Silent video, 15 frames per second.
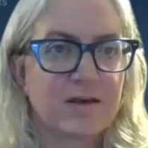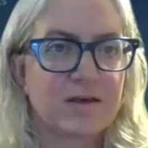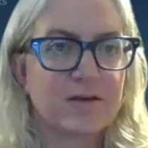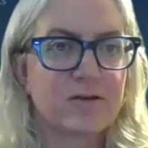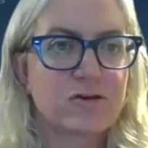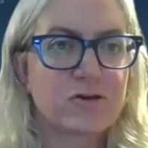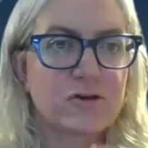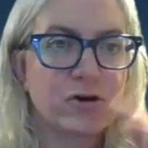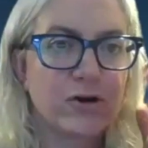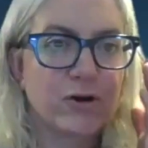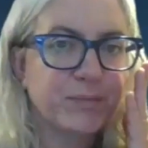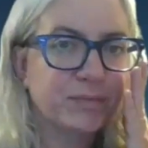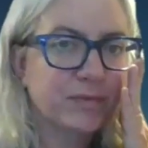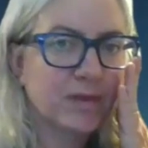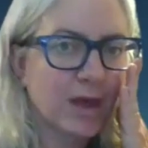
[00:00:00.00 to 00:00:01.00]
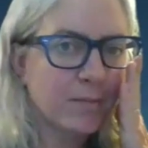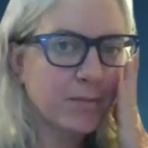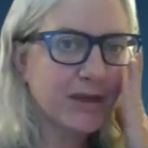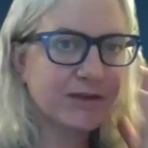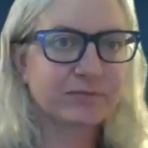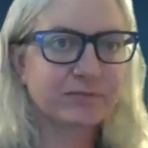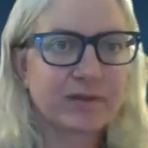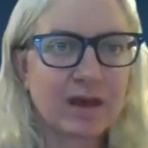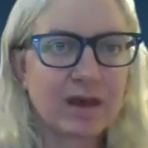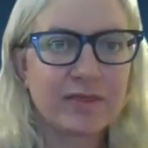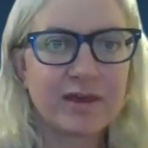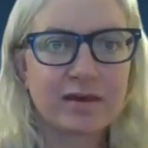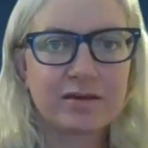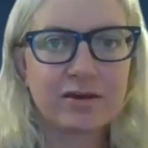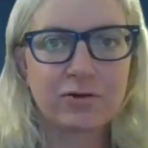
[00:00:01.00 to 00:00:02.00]
Sure. I mean, I
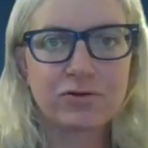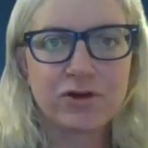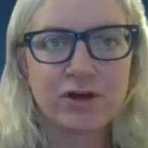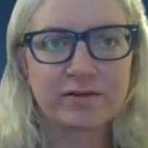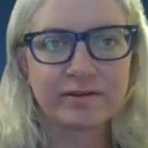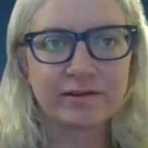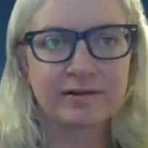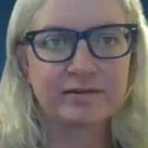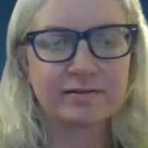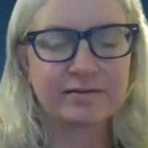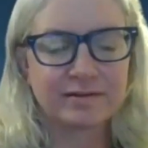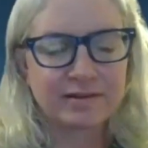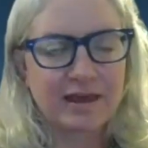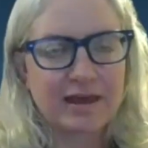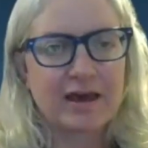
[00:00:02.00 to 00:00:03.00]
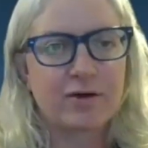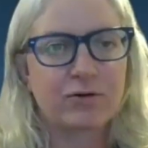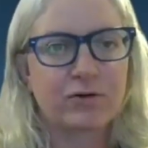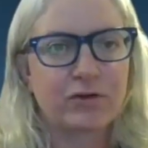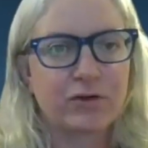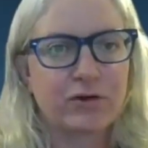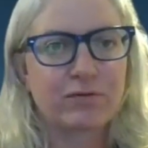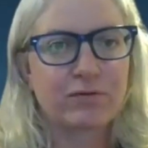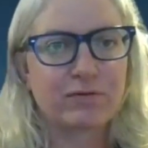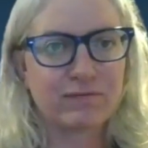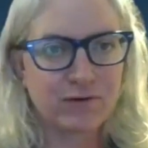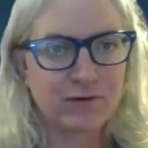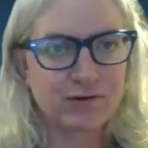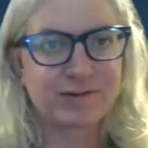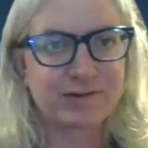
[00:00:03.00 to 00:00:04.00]
think, Justin's layout earlier of the first,